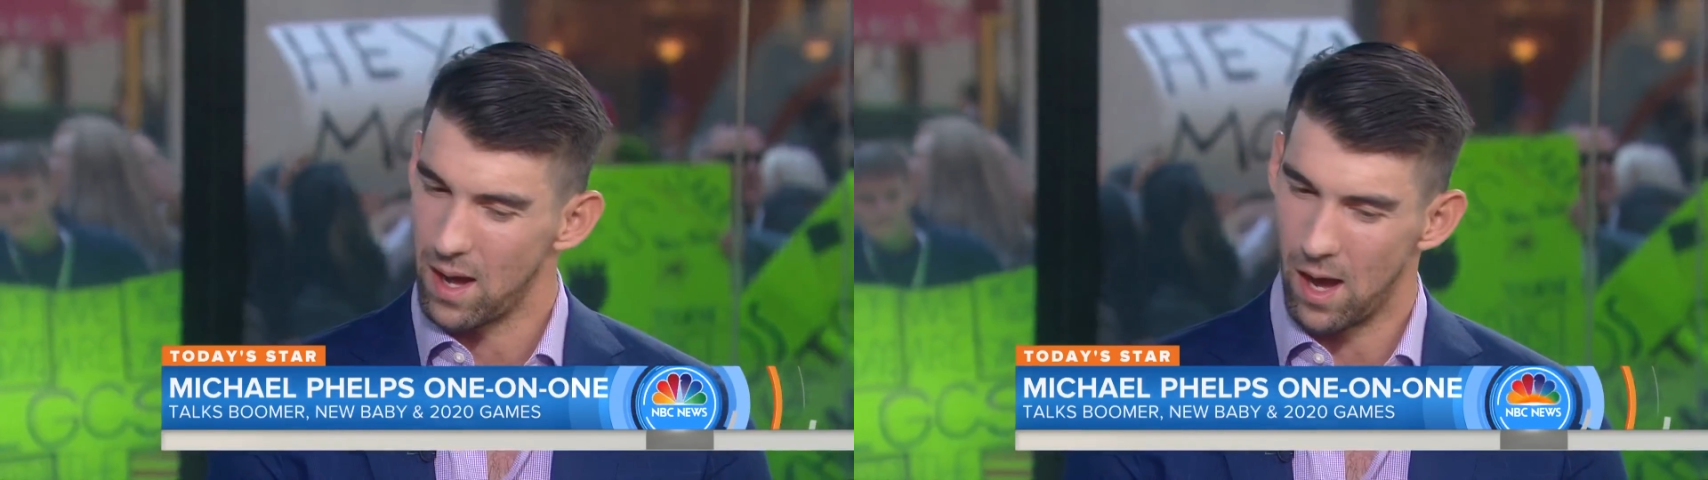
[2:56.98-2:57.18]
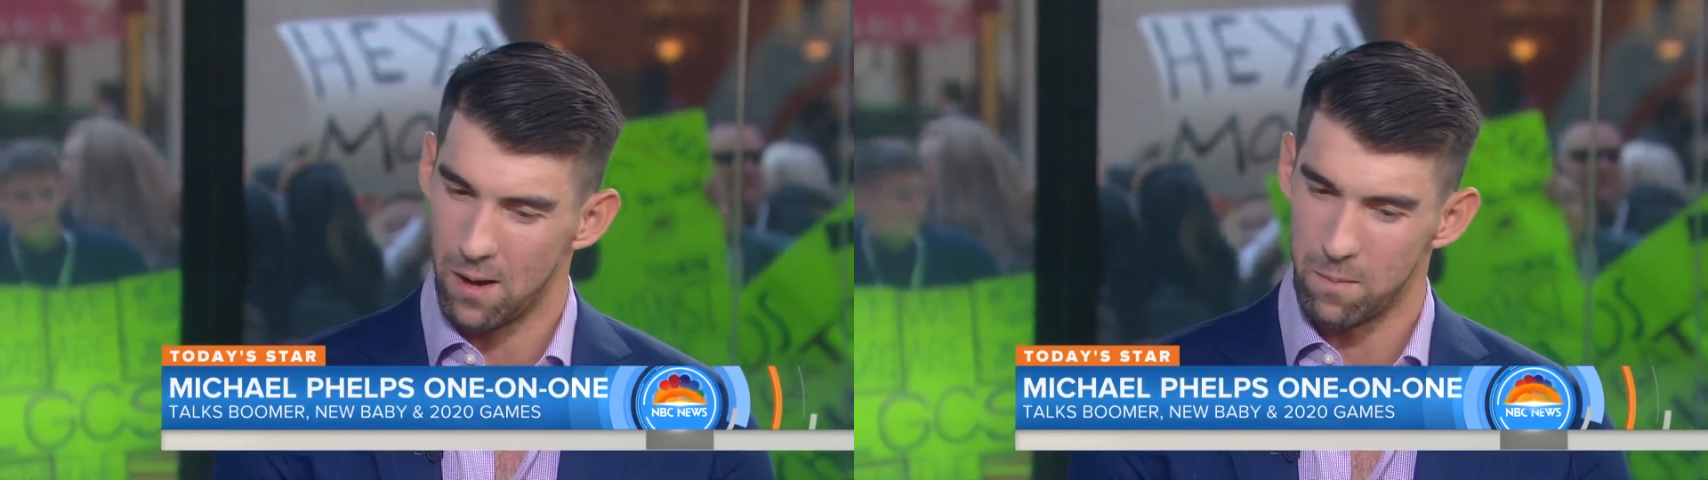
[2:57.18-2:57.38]

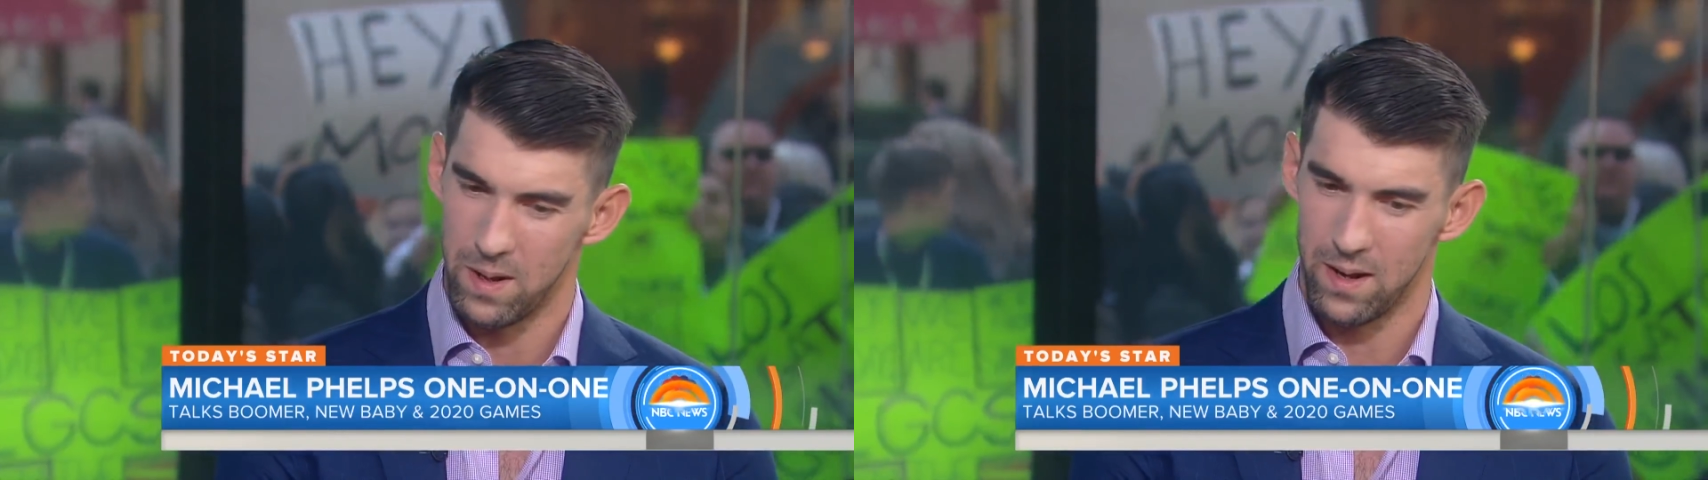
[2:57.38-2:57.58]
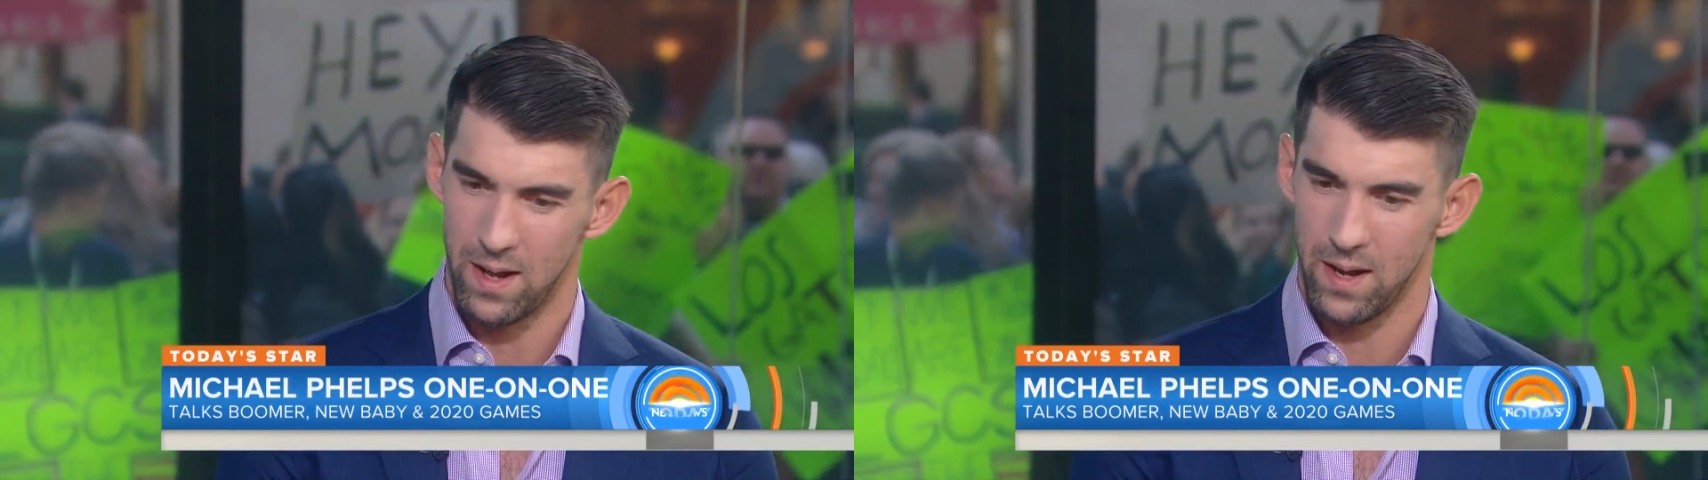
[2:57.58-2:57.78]

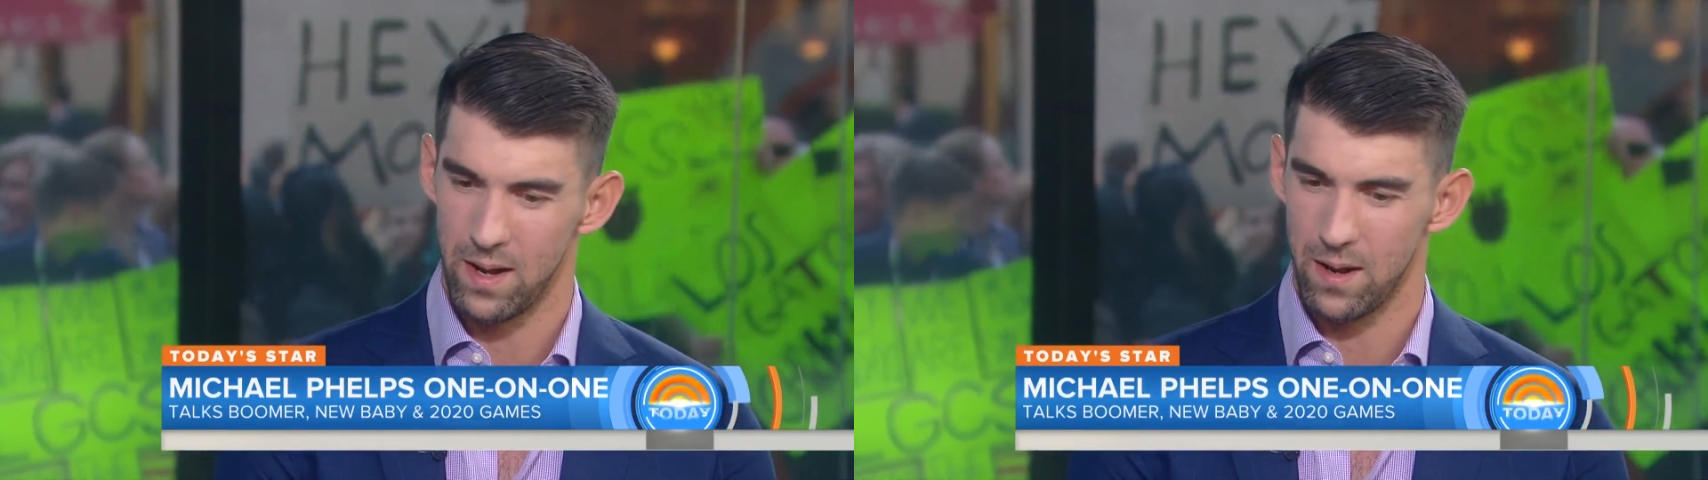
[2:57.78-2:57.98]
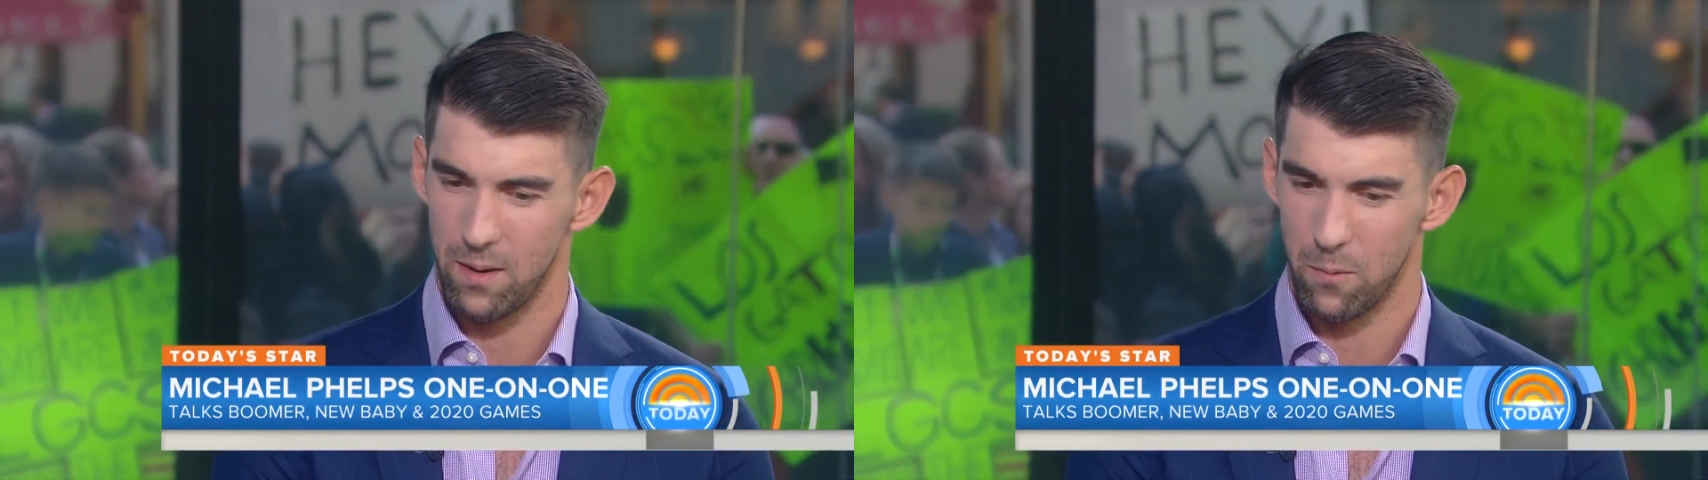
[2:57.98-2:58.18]

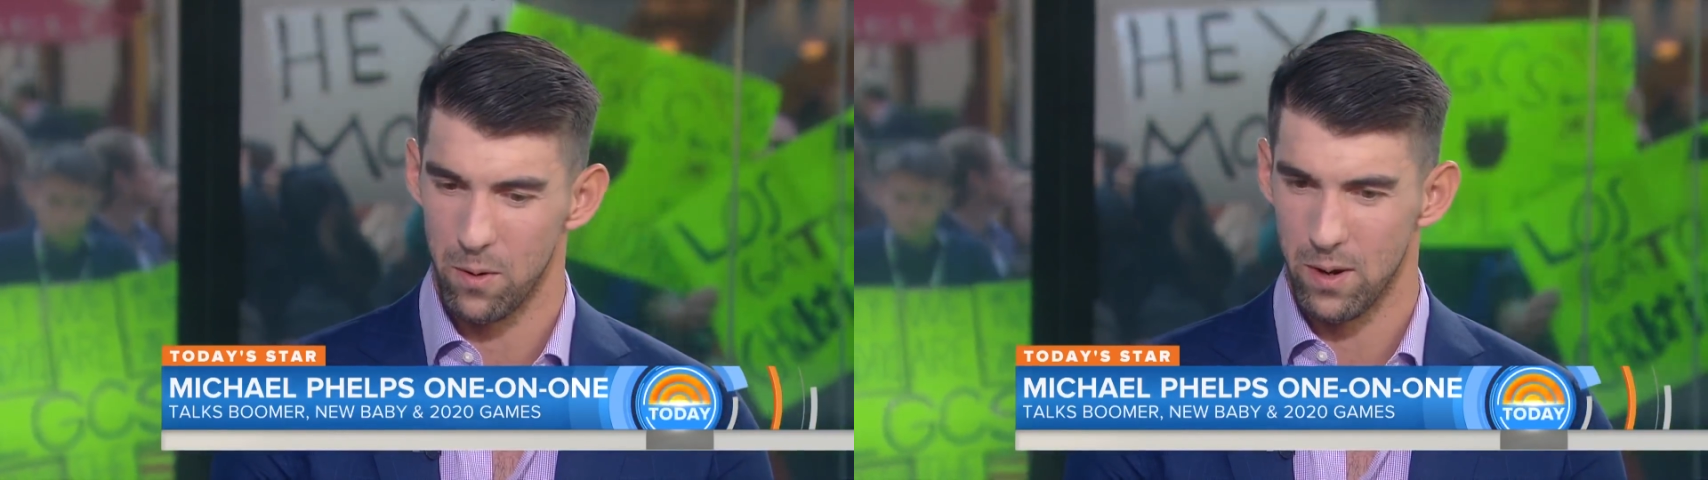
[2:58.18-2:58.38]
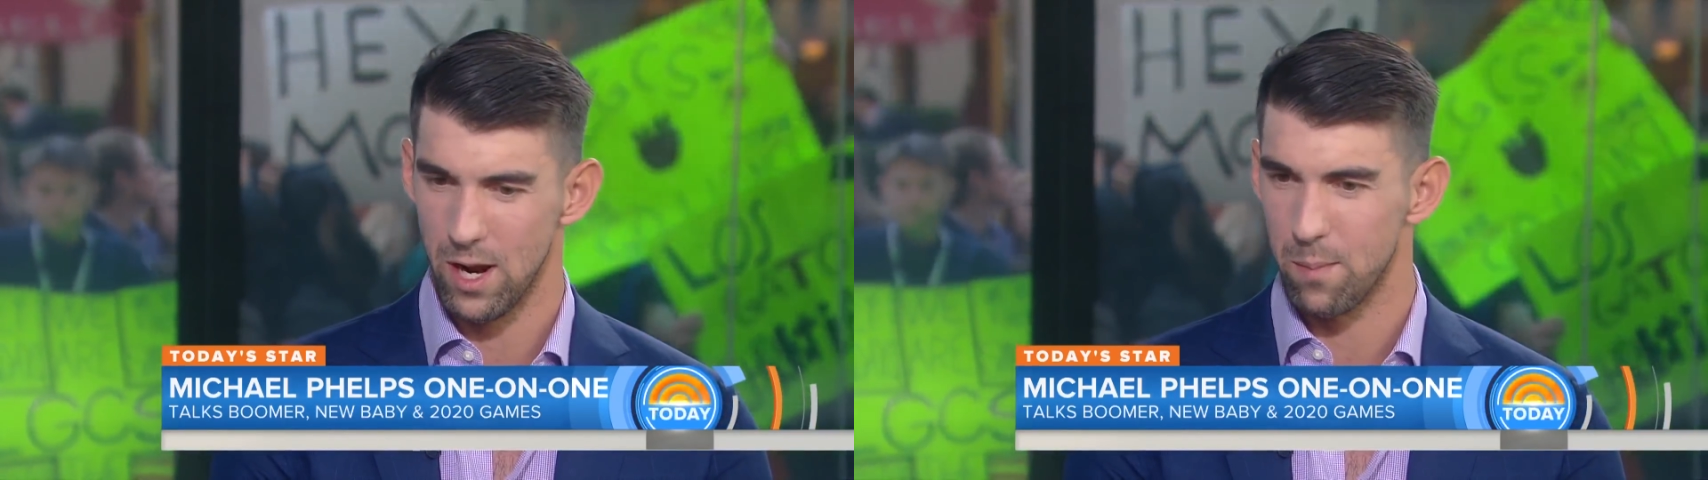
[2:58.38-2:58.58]
And
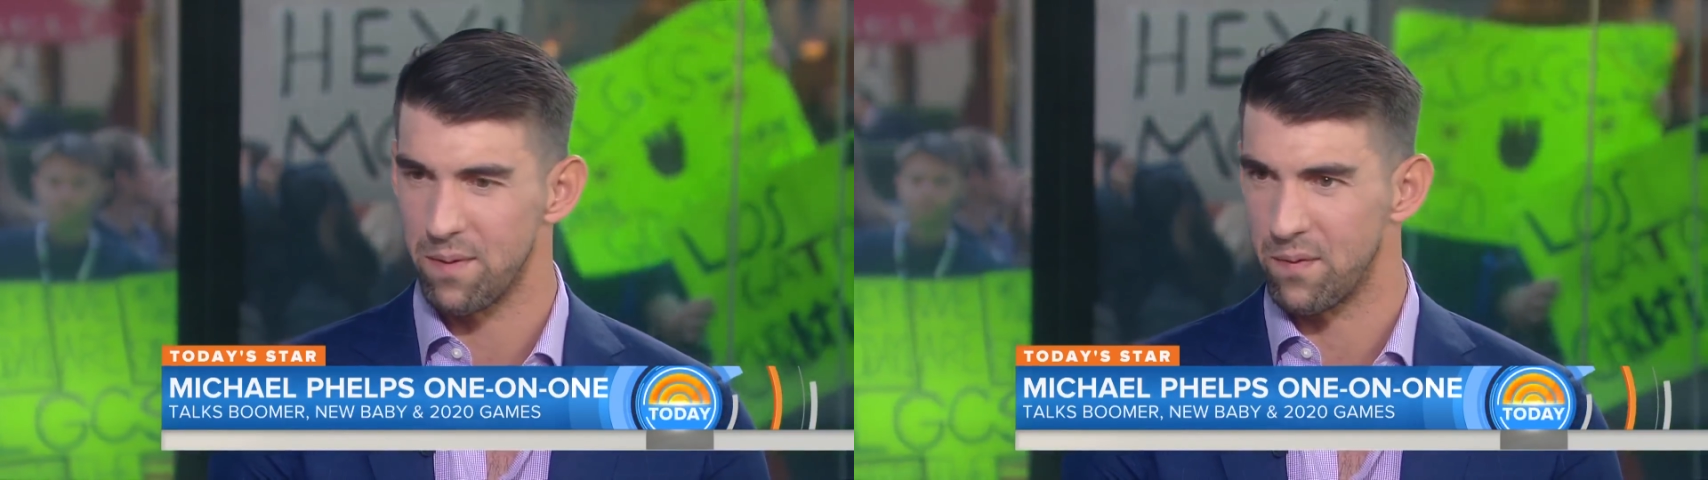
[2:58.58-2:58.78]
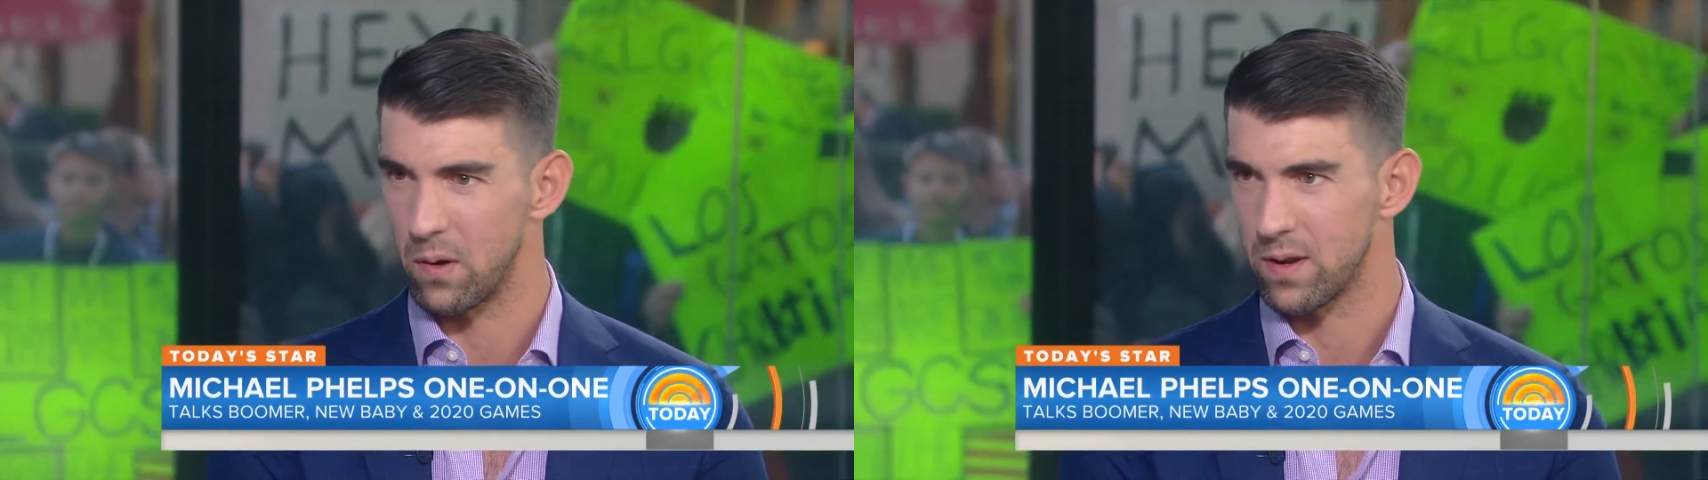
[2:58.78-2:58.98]
we were here
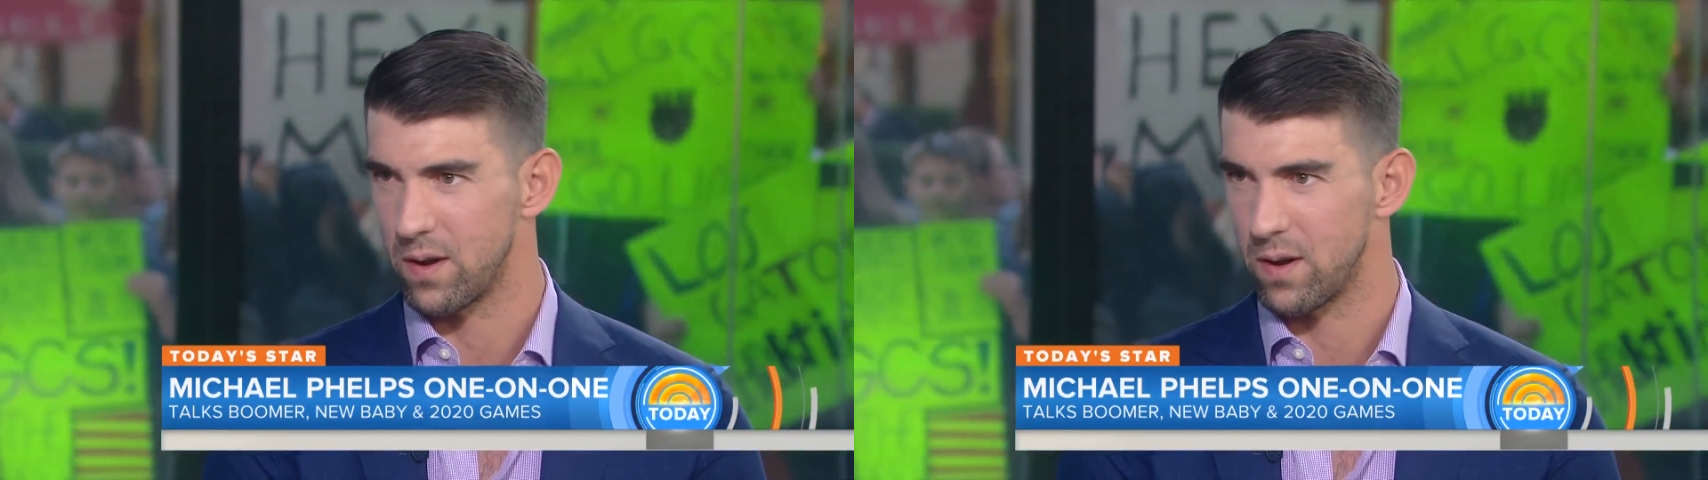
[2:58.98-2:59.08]
before